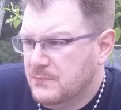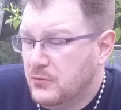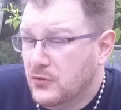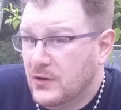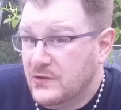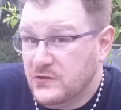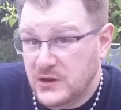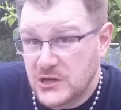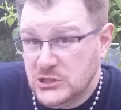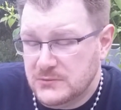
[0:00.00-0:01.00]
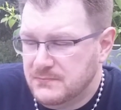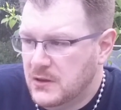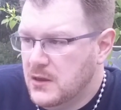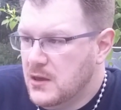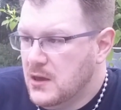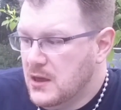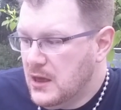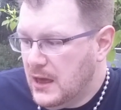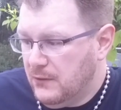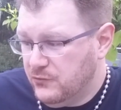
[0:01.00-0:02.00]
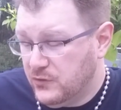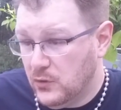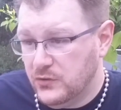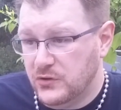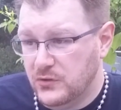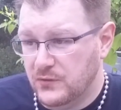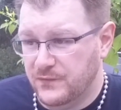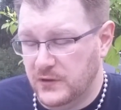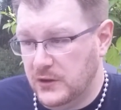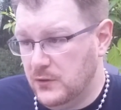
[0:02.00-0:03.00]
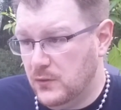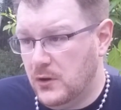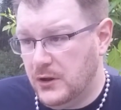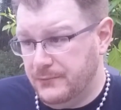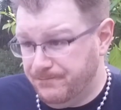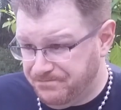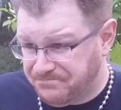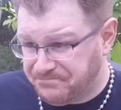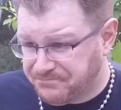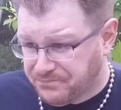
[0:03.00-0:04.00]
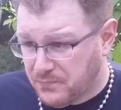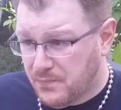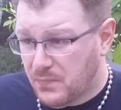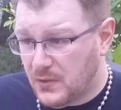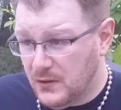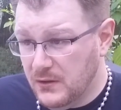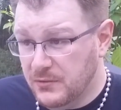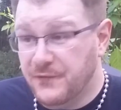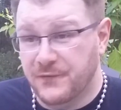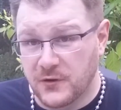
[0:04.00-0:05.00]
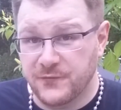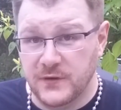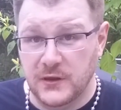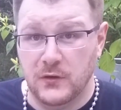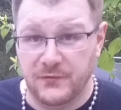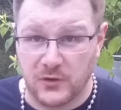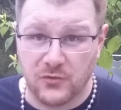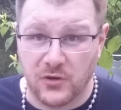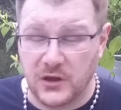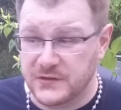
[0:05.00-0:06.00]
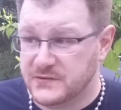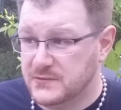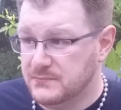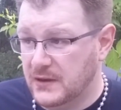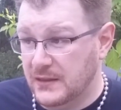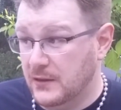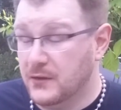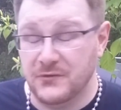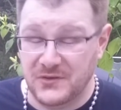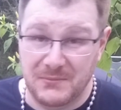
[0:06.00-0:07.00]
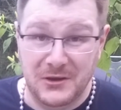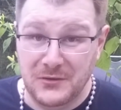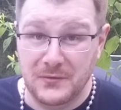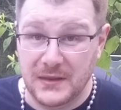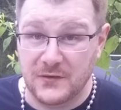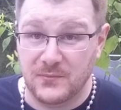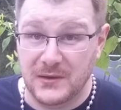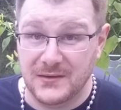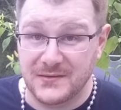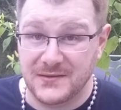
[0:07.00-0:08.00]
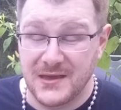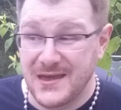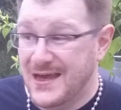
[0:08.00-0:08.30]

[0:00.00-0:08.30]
procrastination. I was going to do a video on the first video of a cross, and the only reason I'm going to do that is because